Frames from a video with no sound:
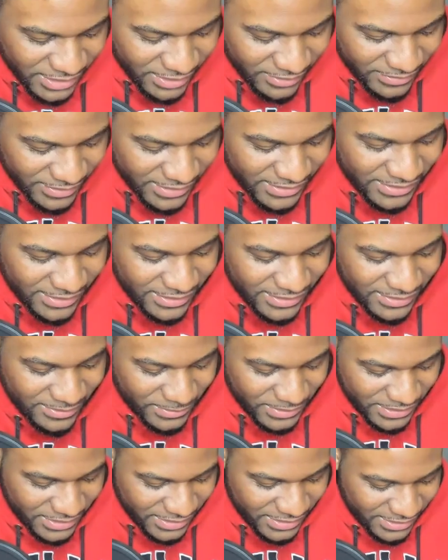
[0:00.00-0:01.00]
off this season,
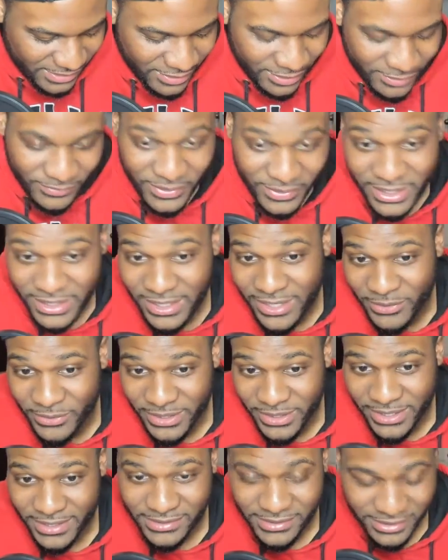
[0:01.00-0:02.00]
but just off the clout.
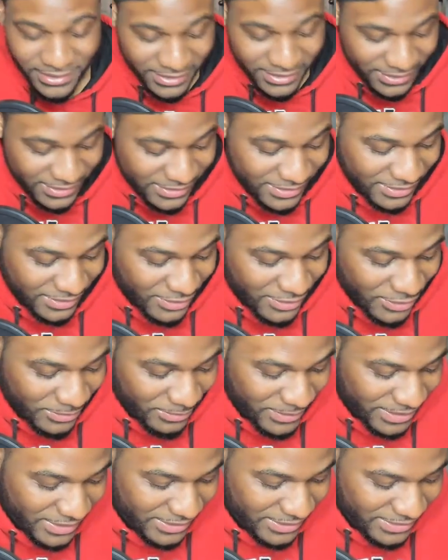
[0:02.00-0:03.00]
Yes, he is the
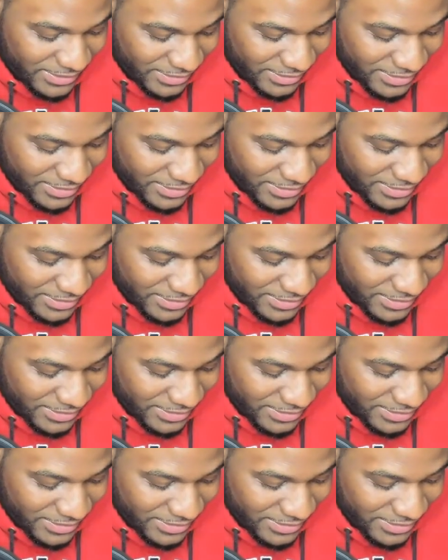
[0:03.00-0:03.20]
third best.